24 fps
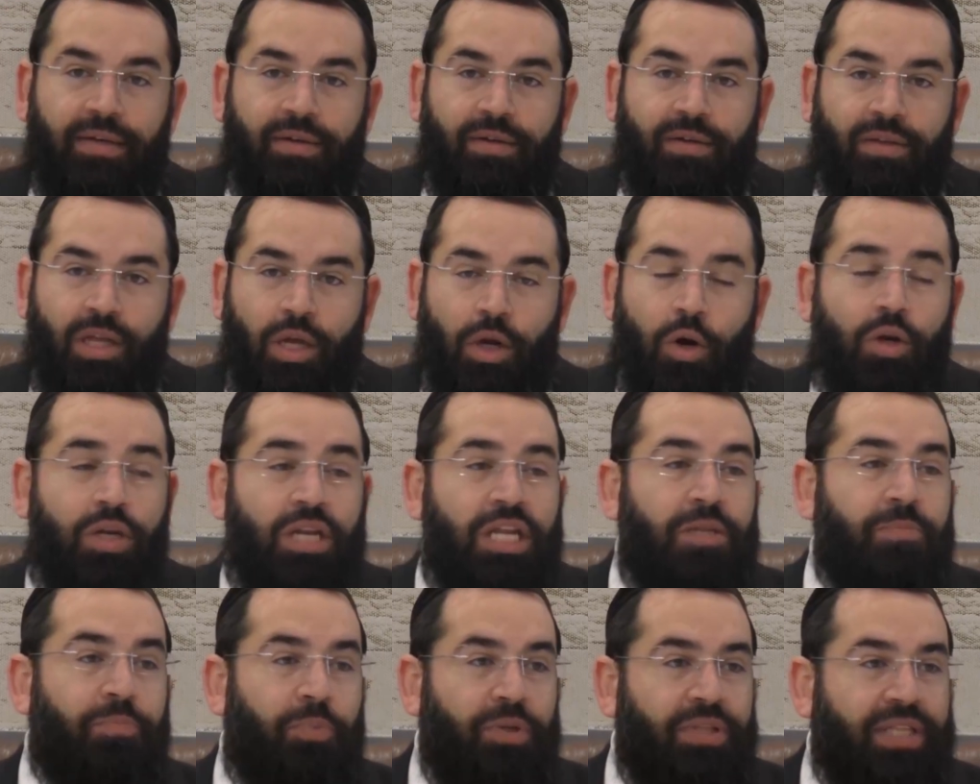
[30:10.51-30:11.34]
They don't
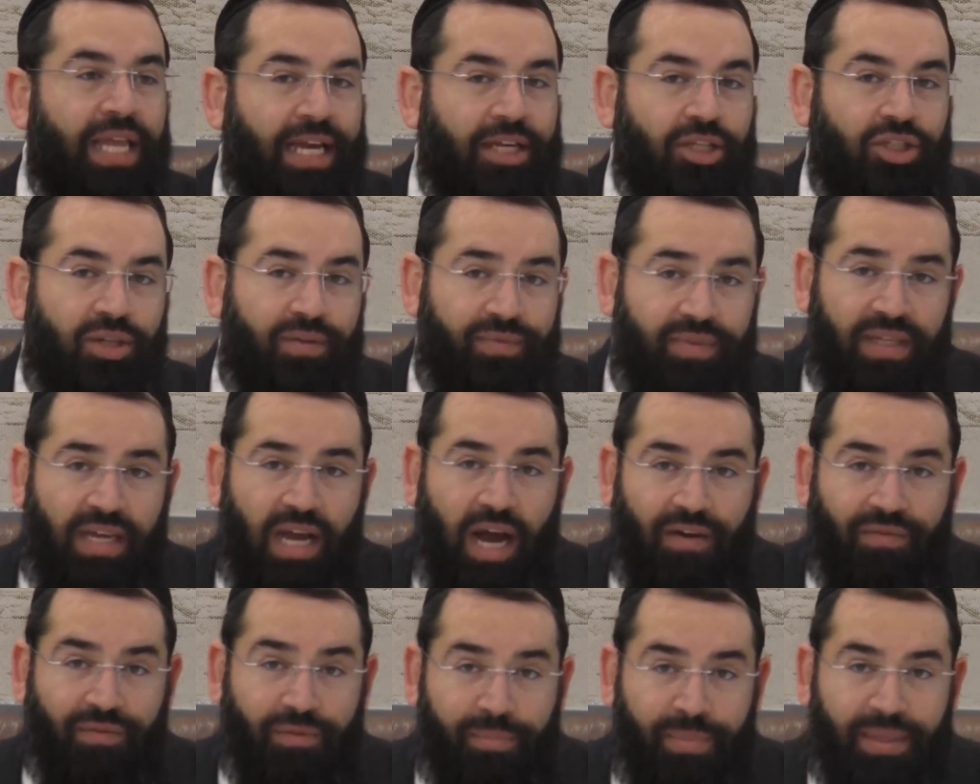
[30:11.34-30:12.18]
need protection of the
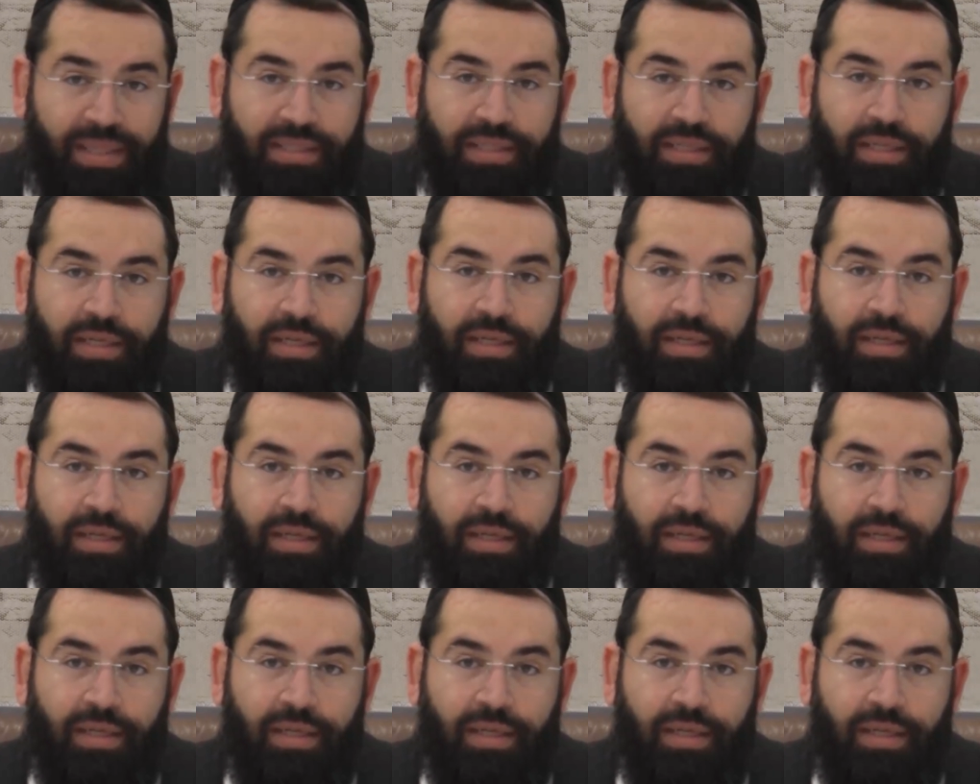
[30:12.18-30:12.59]
government.